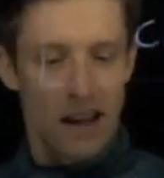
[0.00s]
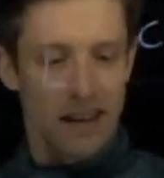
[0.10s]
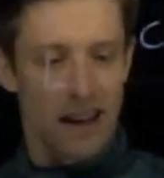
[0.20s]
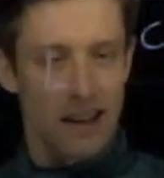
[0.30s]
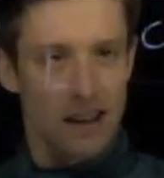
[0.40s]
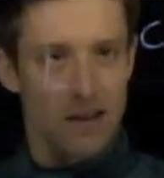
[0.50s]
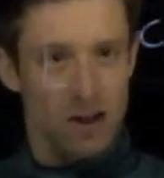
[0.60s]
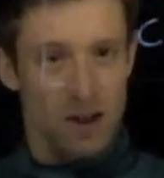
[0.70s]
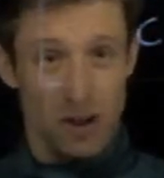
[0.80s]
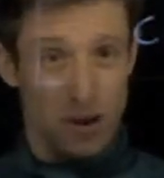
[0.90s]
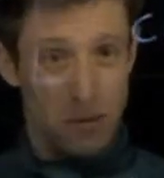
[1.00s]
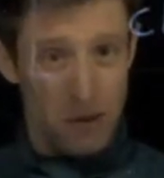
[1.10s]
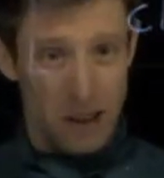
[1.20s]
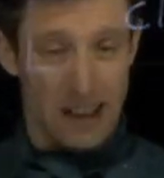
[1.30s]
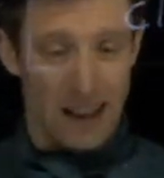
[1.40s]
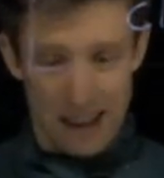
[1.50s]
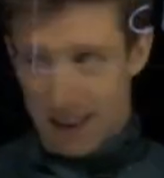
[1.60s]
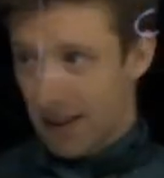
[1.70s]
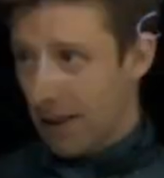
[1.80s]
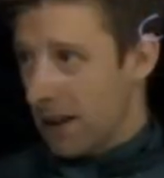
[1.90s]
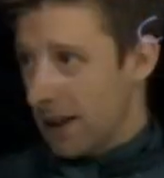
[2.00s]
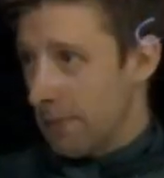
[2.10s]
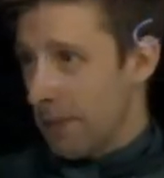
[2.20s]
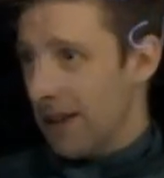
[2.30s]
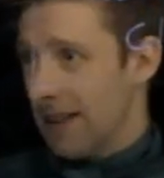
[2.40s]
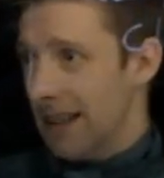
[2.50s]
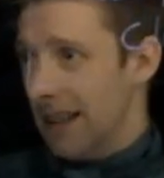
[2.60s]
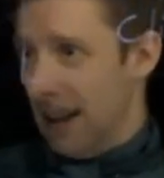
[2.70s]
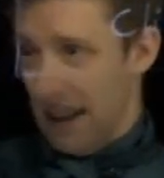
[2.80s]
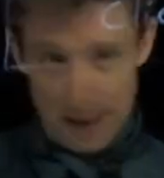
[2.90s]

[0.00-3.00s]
And they should communicate. So what is about the